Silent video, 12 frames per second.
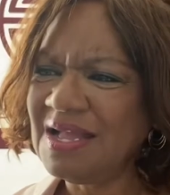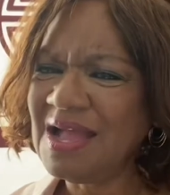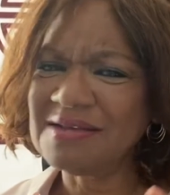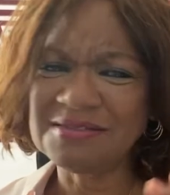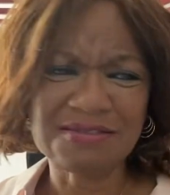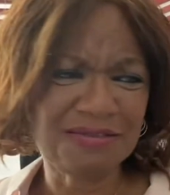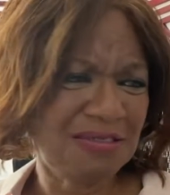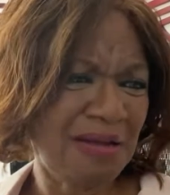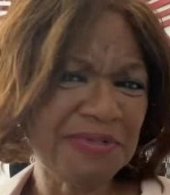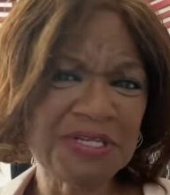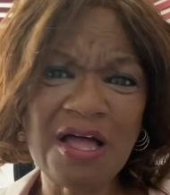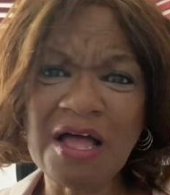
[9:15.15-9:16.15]
And
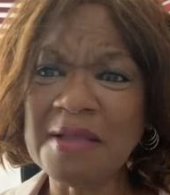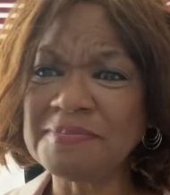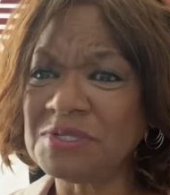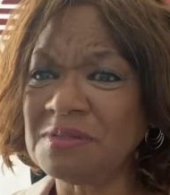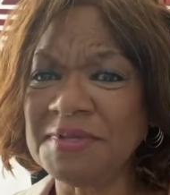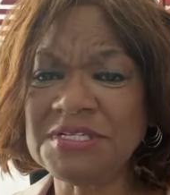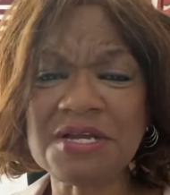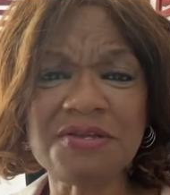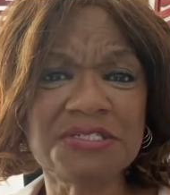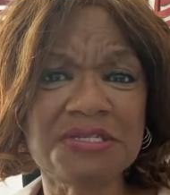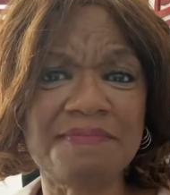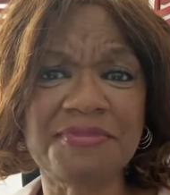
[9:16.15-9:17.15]
sometimes, let me tell
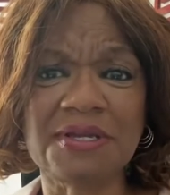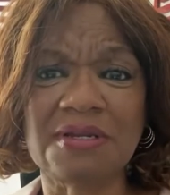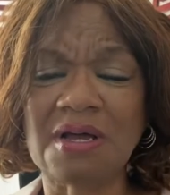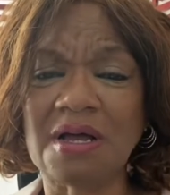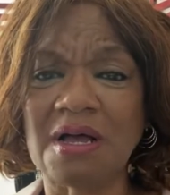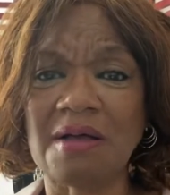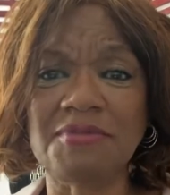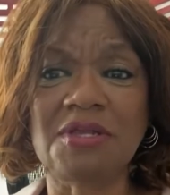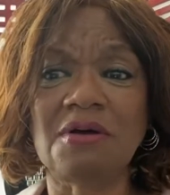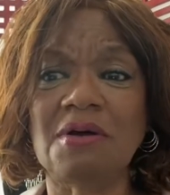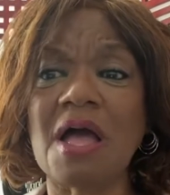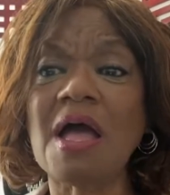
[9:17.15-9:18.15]
you something, you
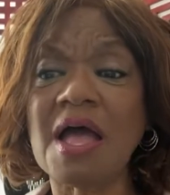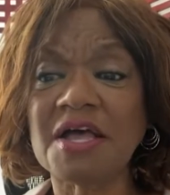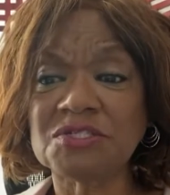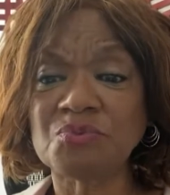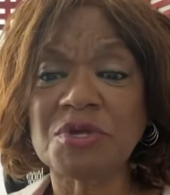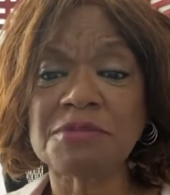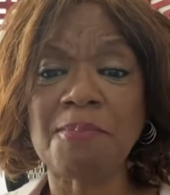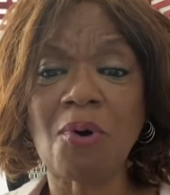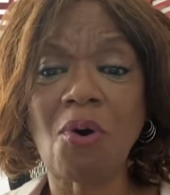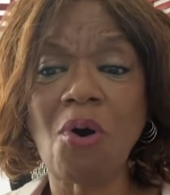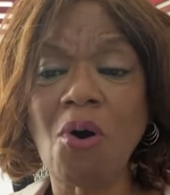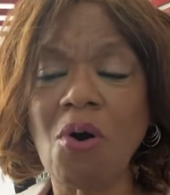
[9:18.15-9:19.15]
know, as with
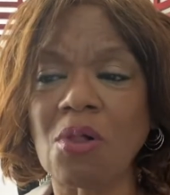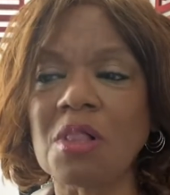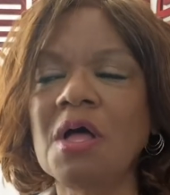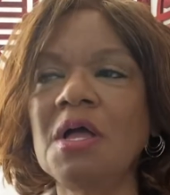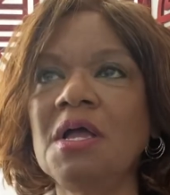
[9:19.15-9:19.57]
Paul,